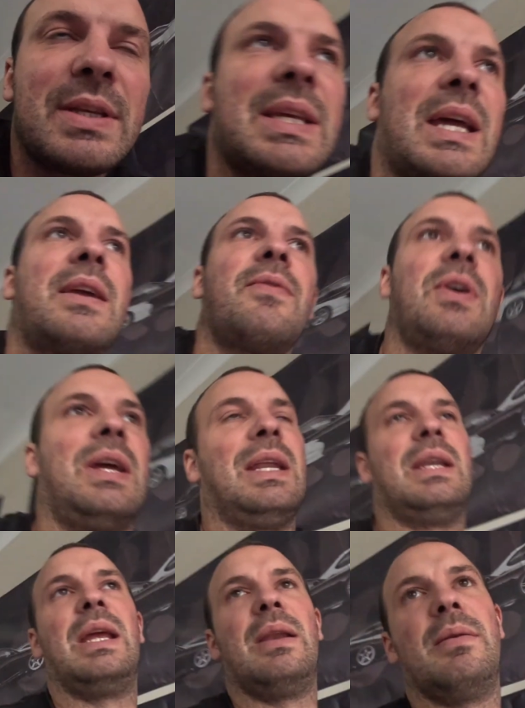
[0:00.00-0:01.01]
the sake of it
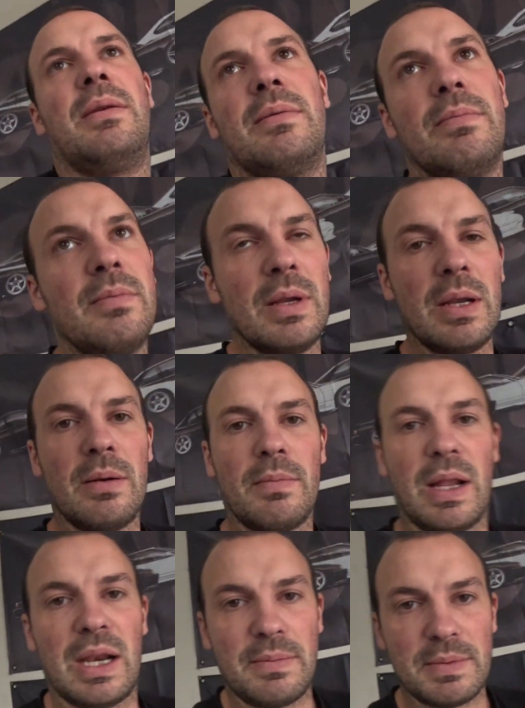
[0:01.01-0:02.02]
and then
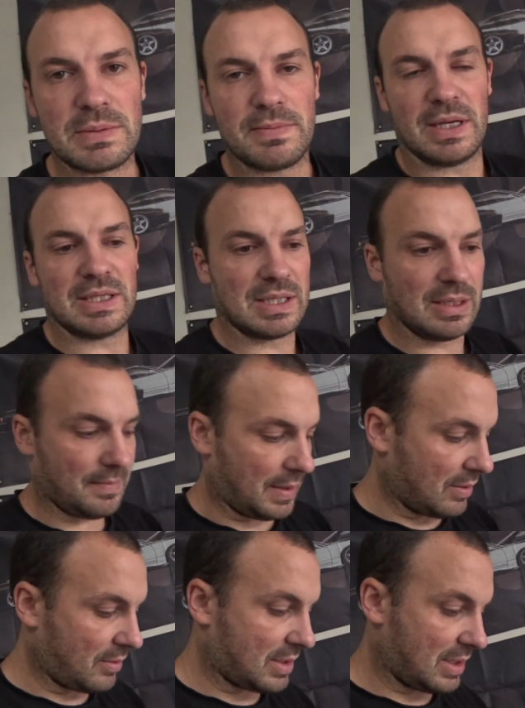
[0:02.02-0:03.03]
bloody misplacing the
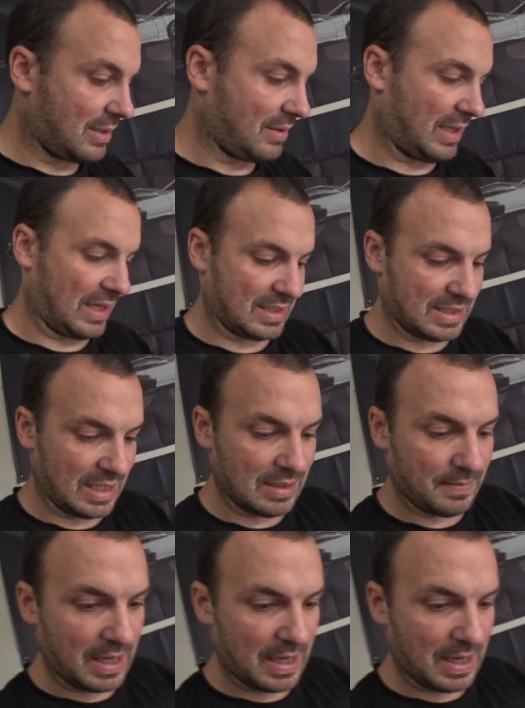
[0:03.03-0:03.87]
bolts. They can stay in the